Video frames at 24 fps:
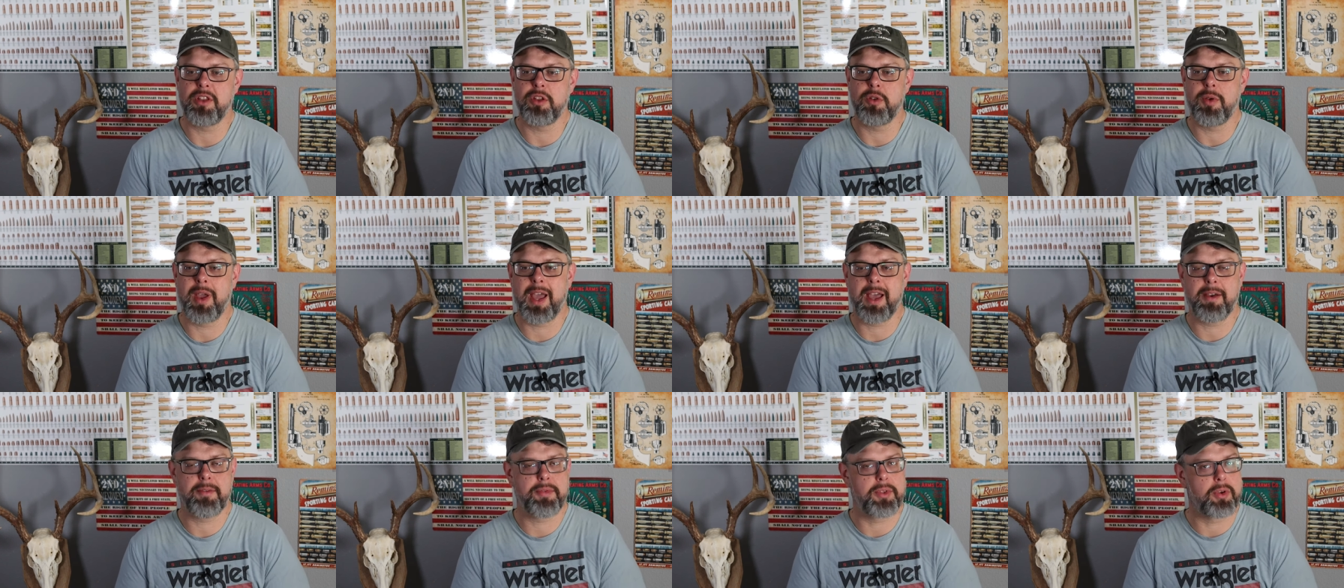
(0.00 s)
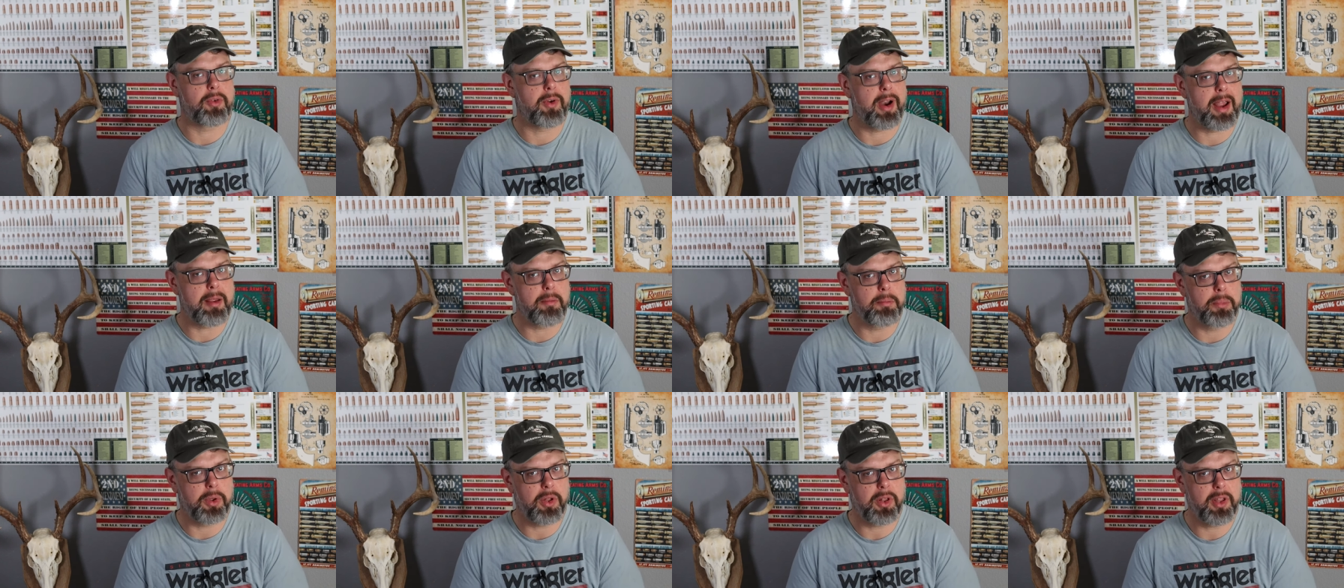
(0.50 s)
you have the
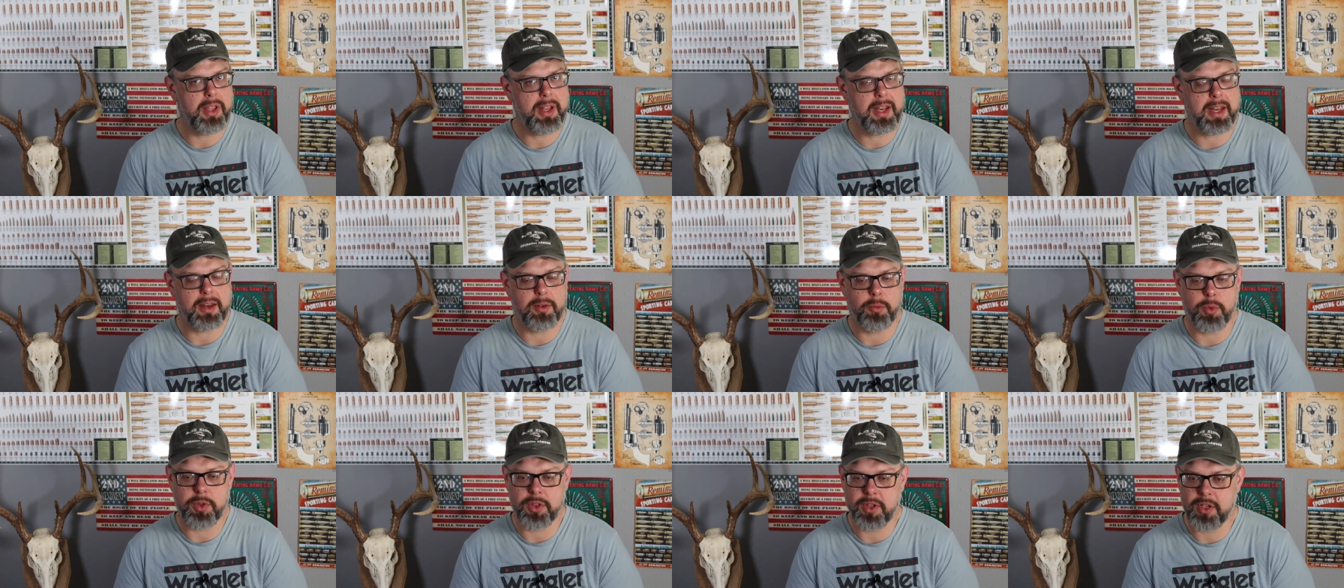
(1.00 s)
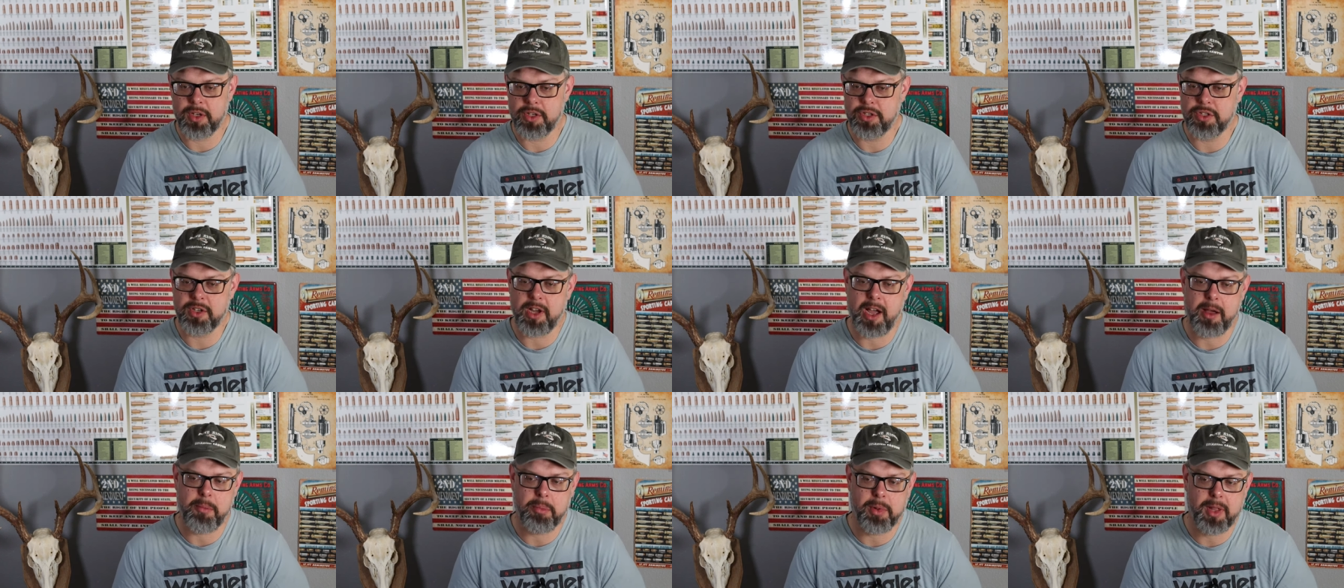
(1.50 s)
right bullet, and with good
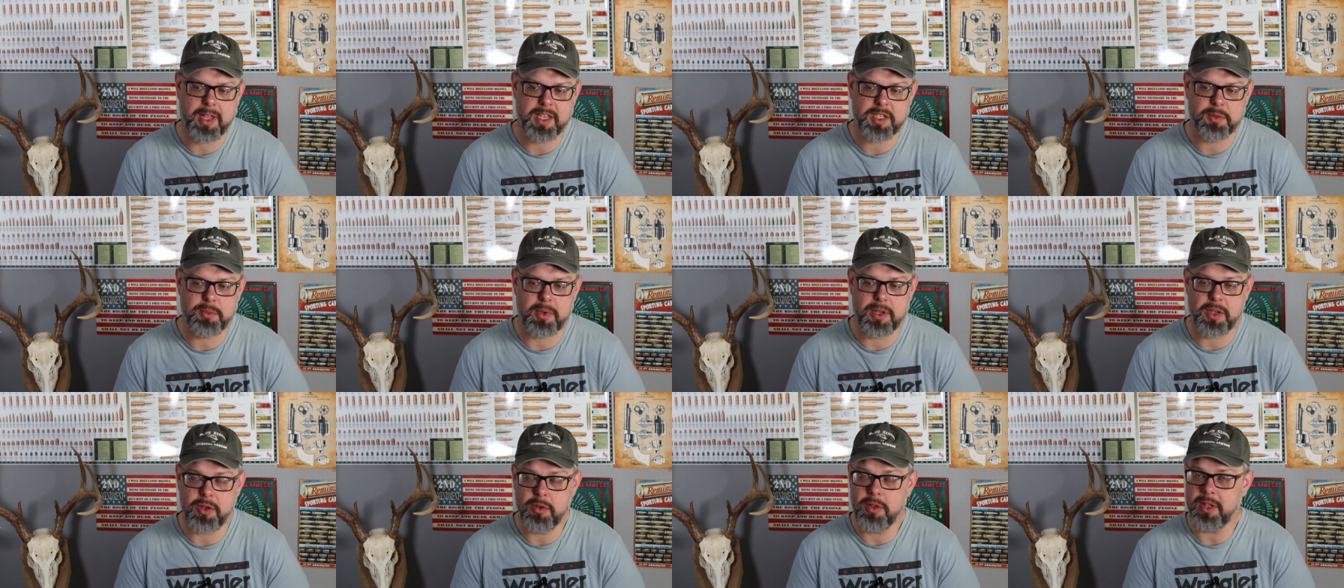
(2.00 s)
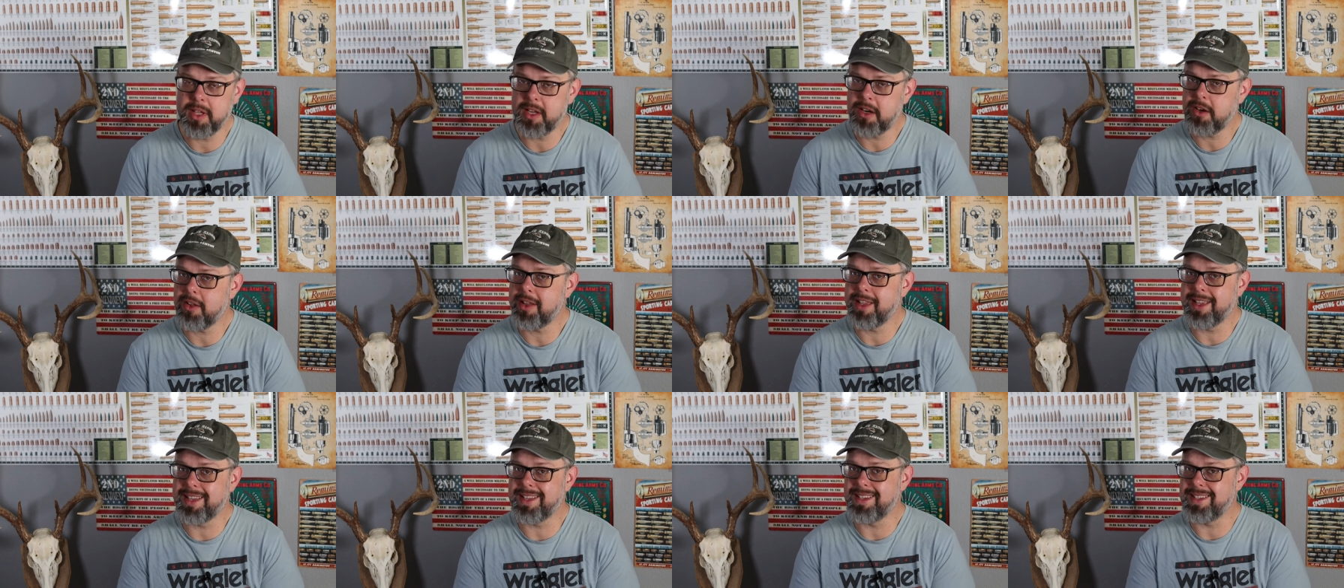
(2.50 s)
shot placement, you
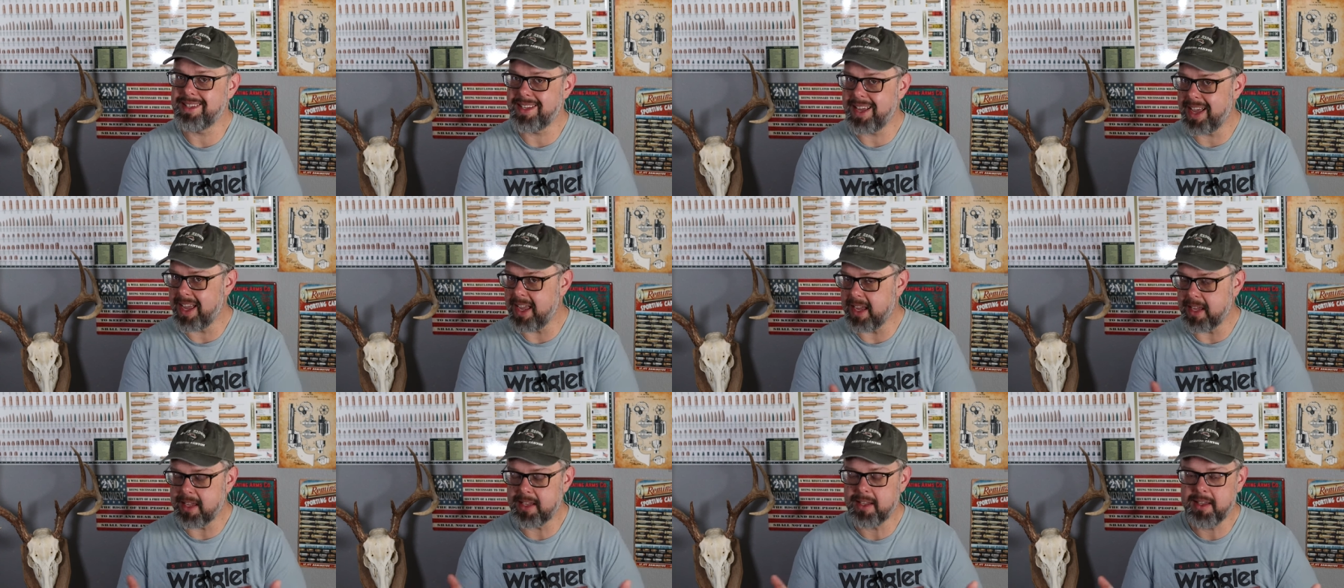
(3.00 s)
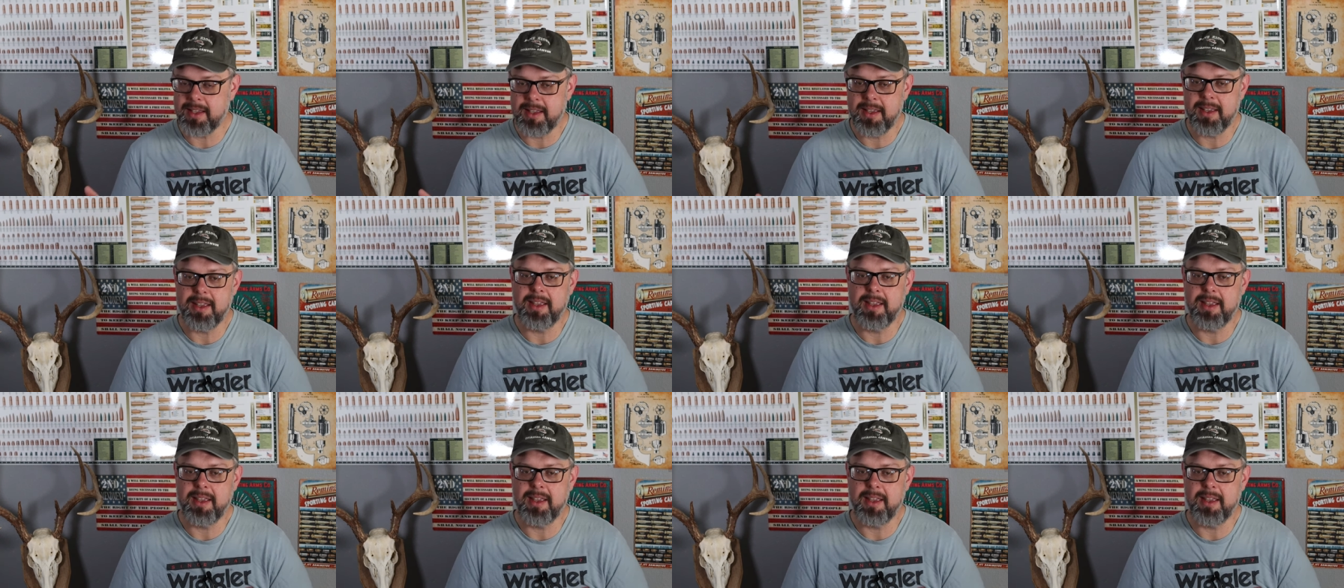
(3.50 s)
literally can take